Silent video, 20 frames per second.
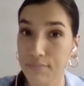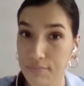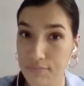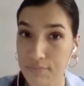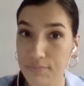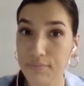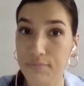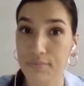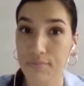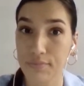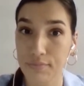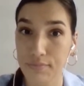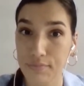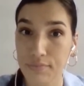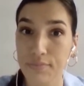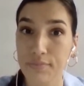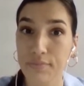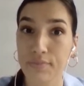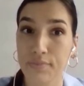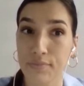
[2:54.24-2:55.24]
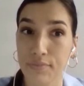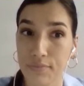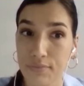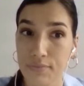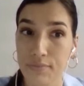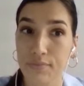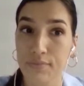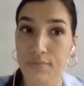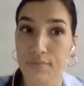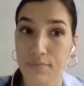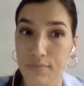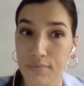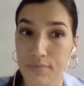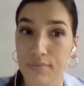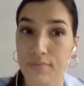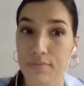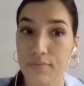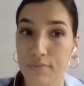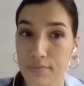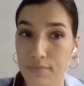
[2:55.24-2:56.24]

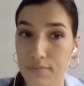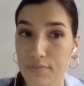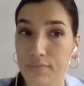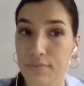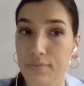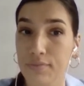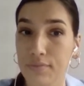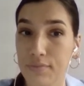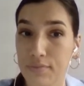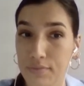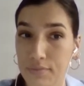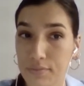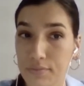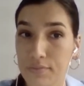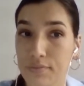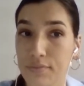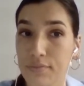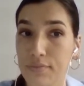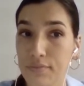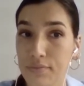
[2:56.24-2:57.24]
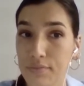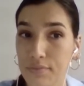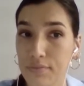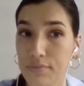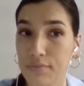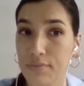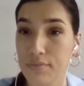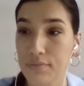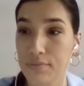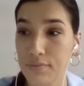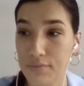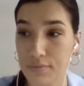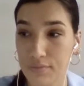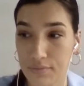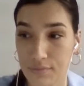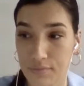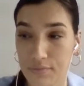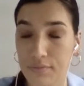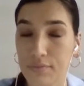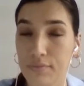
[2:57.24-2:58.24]

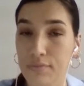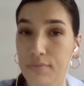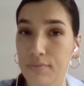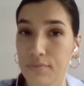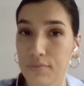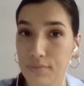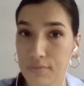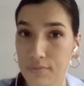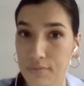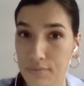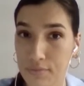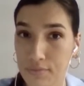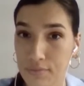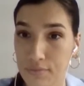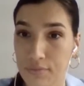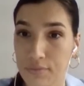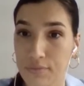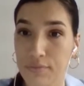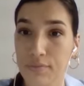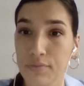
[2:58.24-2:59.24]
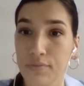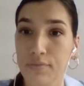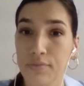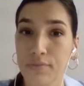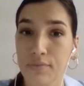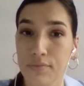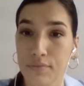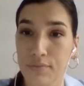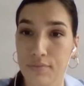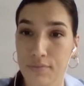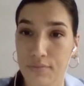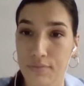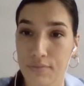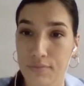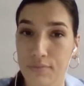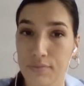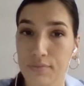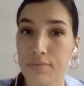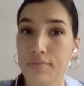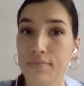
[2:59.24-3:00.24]

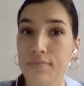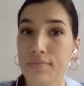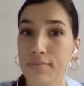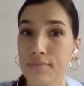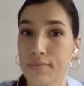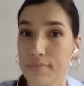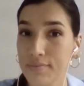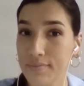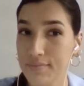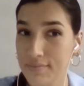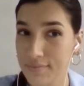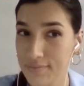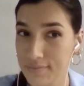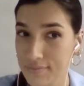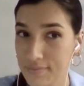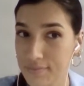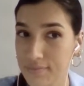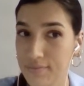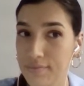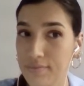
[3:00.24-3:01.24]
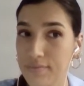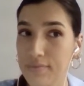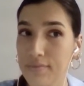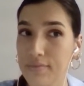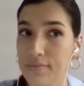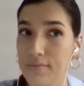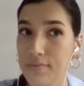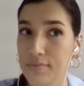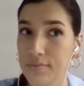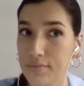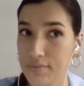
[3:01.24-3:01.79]
(not speaking)